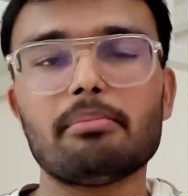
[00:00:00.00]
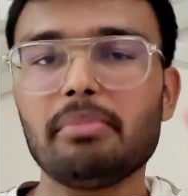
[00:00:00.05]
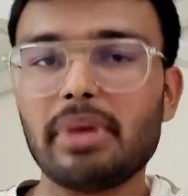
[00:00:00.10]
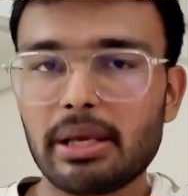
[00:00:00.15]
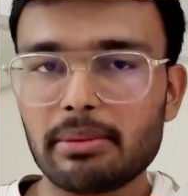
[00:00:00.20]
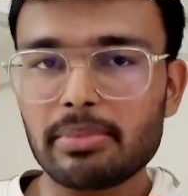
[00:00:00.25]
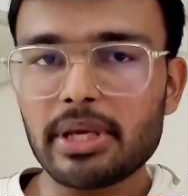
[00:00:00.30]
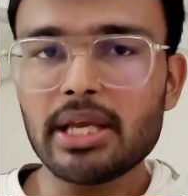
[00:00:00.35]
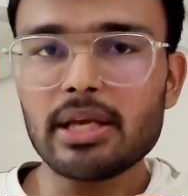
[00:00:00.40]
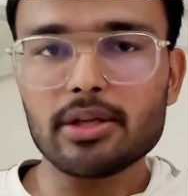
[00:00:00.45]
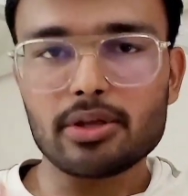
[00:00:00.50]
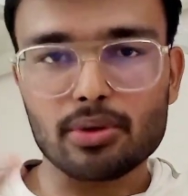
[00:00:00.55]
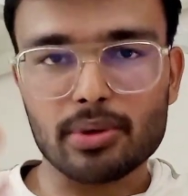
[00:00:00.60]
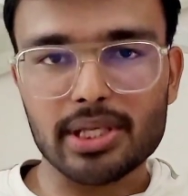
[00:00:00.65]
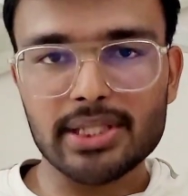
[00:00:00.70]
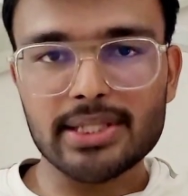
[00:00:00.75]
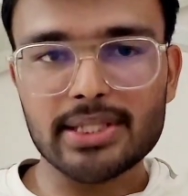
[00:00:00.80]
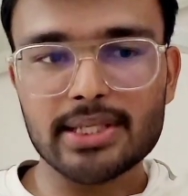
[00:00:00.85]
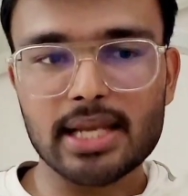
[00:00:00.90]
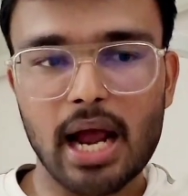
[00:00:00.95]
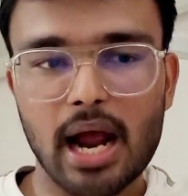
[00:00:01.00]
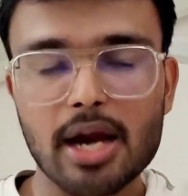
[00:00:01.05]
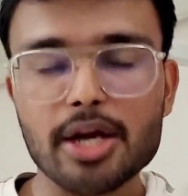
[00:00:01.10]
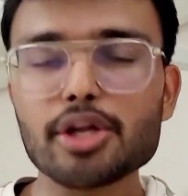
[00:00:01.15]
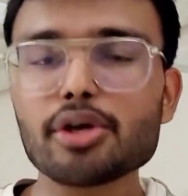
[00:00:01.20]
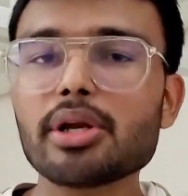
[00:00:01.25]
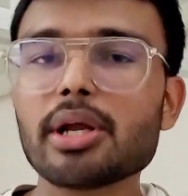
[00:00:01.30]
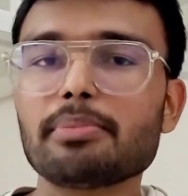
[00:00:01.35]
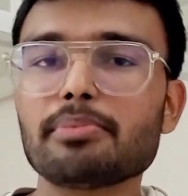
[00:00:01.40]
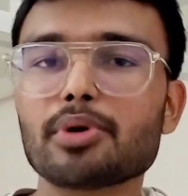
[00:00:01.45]
maybe you can
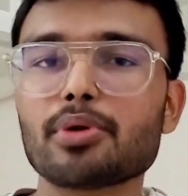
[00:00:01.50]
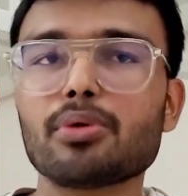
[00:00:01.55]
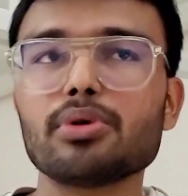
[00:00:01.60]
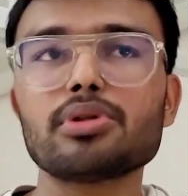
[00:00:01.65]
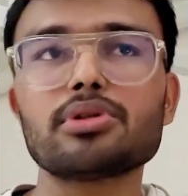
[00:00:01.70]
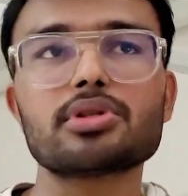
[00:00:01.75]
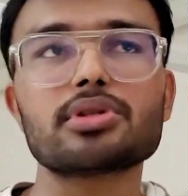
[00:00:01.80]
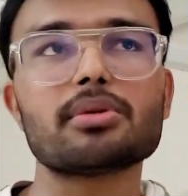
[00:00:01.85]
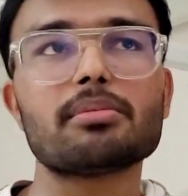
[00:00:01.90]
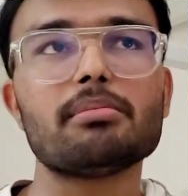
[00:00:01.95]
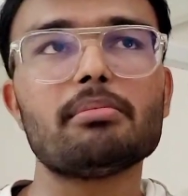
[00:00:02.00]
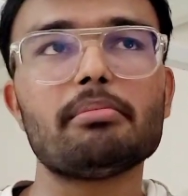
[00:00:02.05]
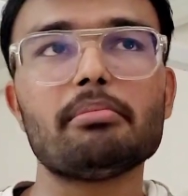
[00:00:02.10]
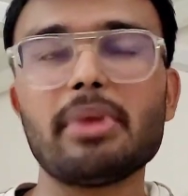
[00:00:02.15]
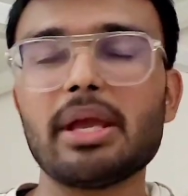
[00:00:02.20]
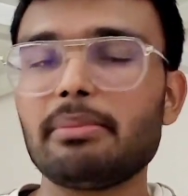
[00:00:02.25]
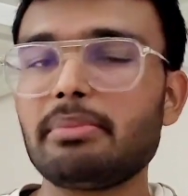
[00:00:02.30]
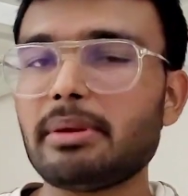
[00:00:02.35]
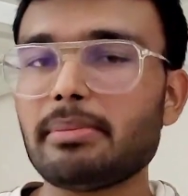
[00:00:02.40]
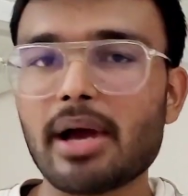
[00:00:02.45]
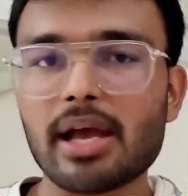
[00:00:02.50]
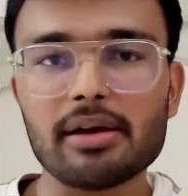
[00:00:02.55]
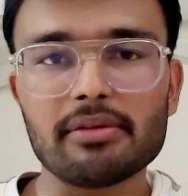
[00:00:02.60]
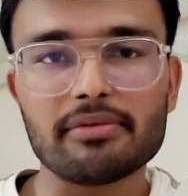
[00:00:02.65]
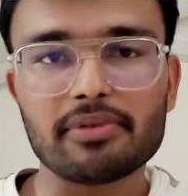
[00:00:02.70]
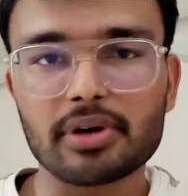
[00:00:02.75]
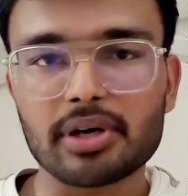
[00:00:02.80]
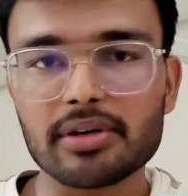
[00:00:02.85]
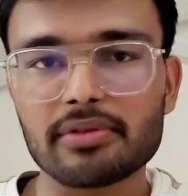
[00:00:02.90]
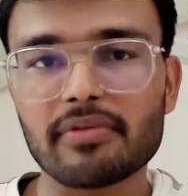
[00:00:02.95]
start your approach maybe by a
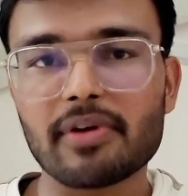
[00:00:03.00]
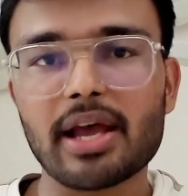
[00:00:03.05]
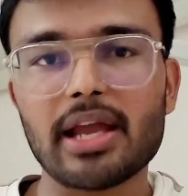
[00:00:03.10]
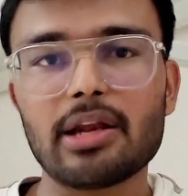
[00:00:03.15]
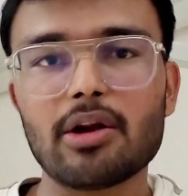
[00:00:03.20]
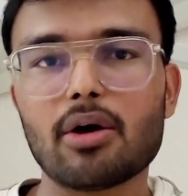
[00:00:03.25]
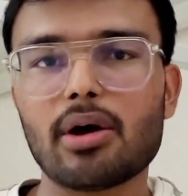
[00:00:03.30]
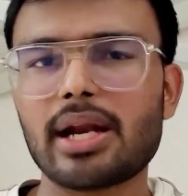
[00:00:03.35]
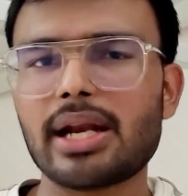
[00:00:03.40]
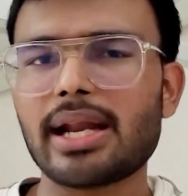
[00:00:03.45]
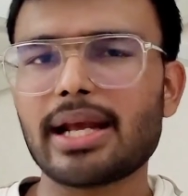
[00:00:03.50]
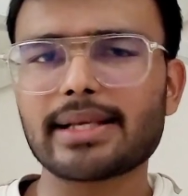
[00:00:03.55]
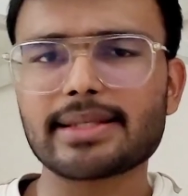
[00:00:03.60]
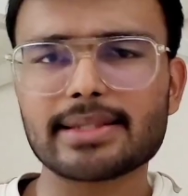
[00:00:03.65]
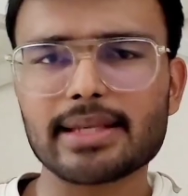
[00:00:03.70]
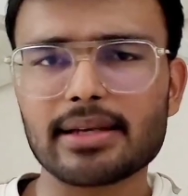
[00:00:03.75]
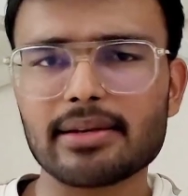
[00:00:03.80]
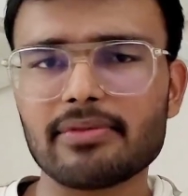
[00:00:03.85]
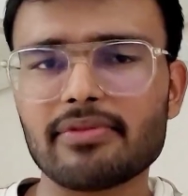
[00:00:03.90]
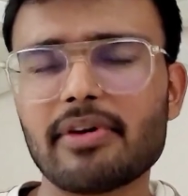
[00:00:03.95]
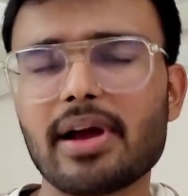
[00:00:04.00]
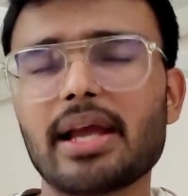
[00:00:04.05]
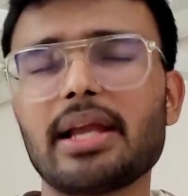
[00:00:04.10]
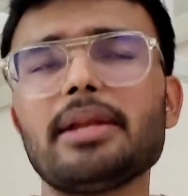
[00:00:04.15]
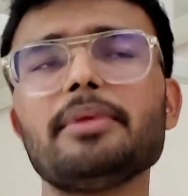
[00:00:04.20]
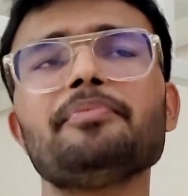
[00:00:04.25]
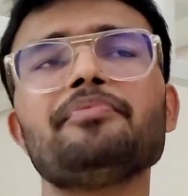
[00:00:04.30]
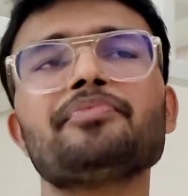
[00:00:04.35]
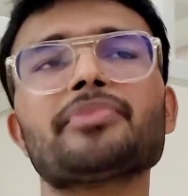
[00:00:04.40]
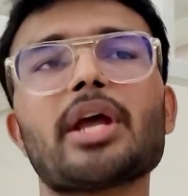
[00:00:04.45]
Word file or an Excel file,